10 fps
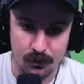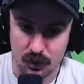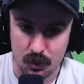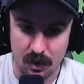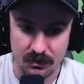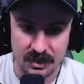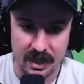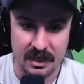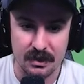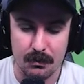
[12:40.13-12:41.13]
12
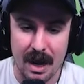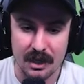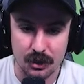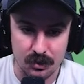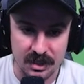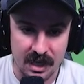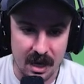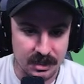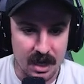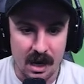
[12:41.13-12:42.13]
seconds. Max 3
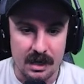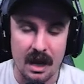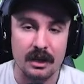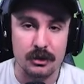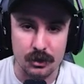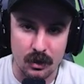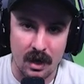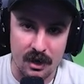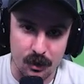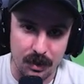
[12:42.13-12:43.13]
stacks. Not too sure how
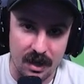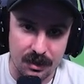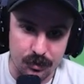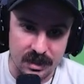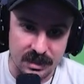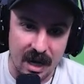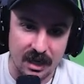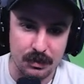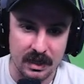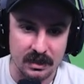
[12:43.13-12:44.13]
you apply 3 stacks
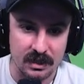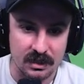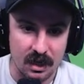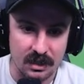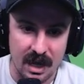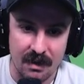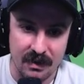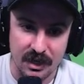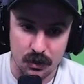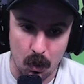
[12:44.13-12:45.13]
because this does have
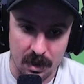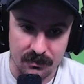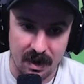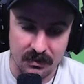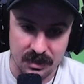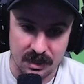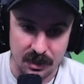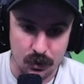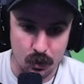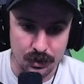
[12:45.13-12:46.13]
a 25-second
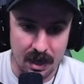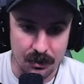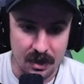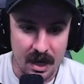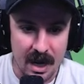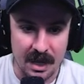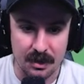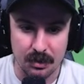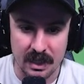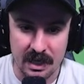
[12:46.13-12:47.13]
cooldown, and the
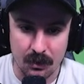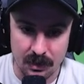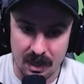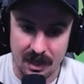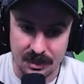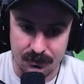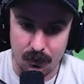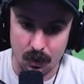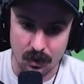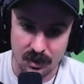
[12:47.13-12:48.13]
bleed only lasts
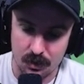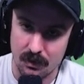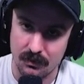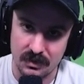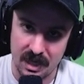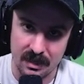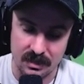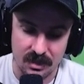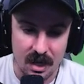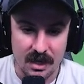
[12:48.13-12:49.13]
for 12
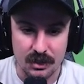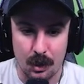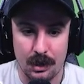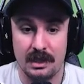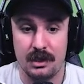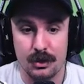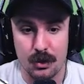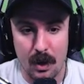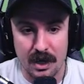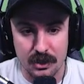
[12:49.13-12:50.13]
seconds. So unless there's a
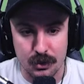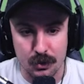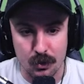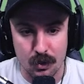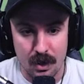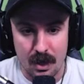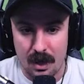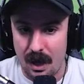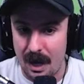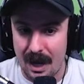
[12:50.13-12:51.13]
way to
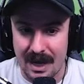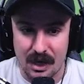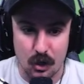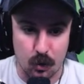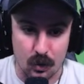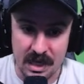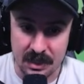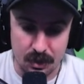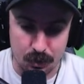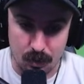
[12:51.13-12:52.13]
increase
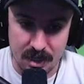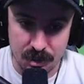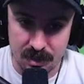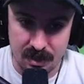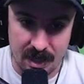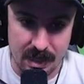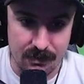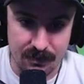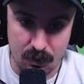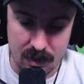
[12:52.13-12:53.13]
the duration a
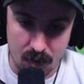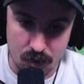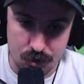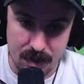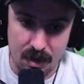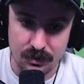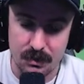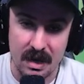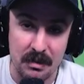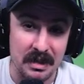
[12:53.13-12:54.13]
very large amount,
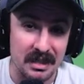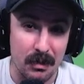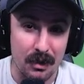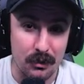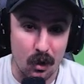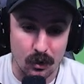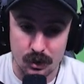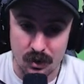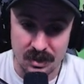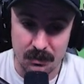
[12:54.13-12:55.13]
maybe some other archer is able